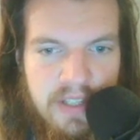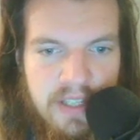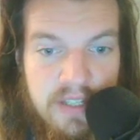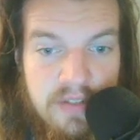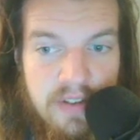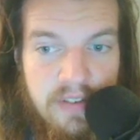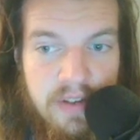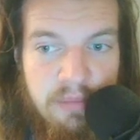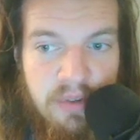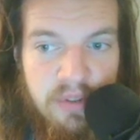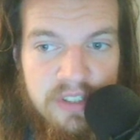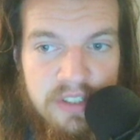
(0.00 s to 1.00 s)
it's very
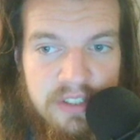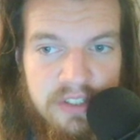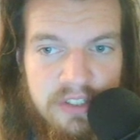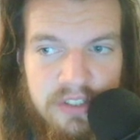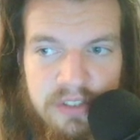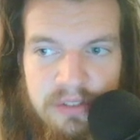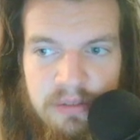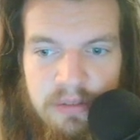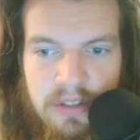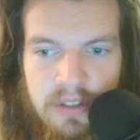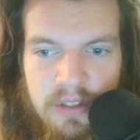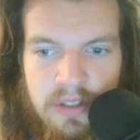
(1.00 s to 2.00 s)
important.
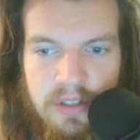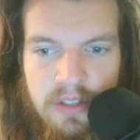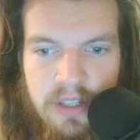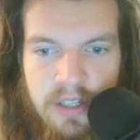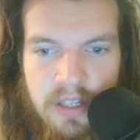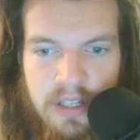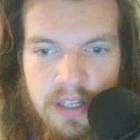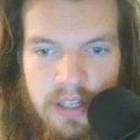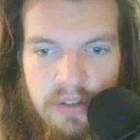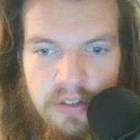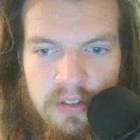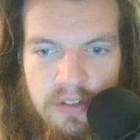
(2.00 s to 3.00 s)

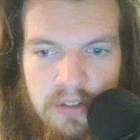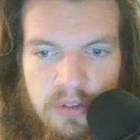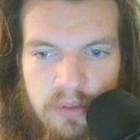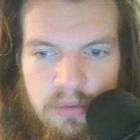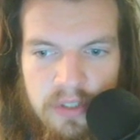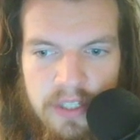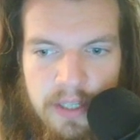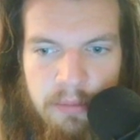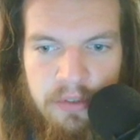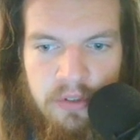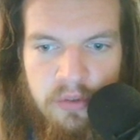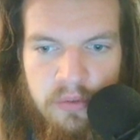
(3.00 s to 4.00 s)
Here, look what
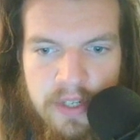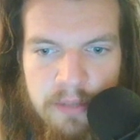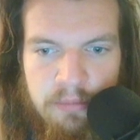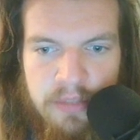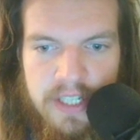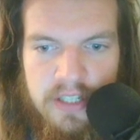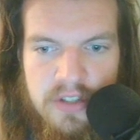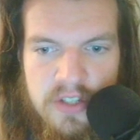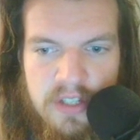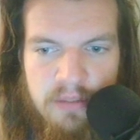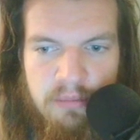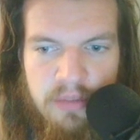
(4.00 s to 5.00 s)
happened to the red
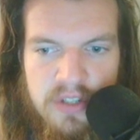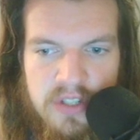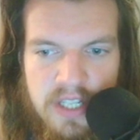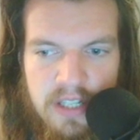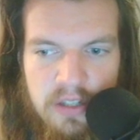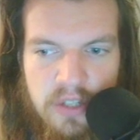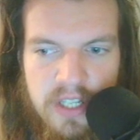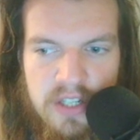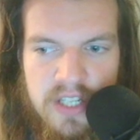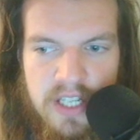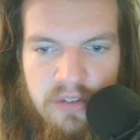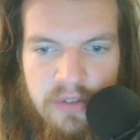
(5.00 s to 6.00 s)
bricks, but still you can
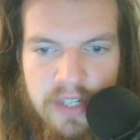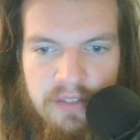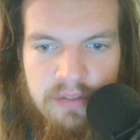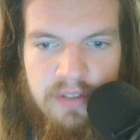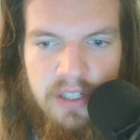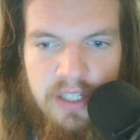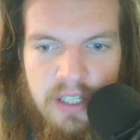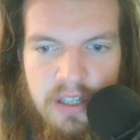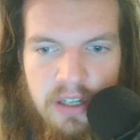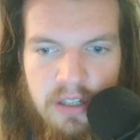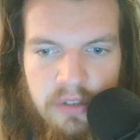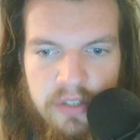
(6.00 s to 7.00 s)
see the red fucking
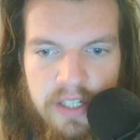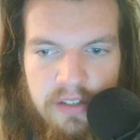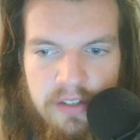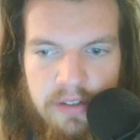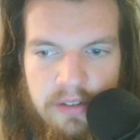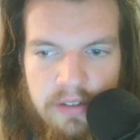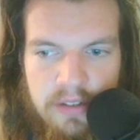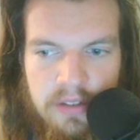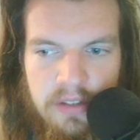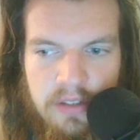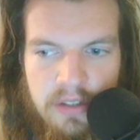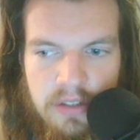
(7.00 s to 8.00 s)
color here.
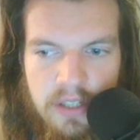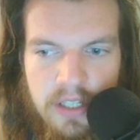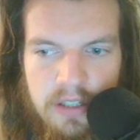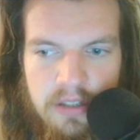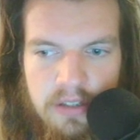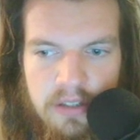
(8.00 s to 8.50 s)
Okay,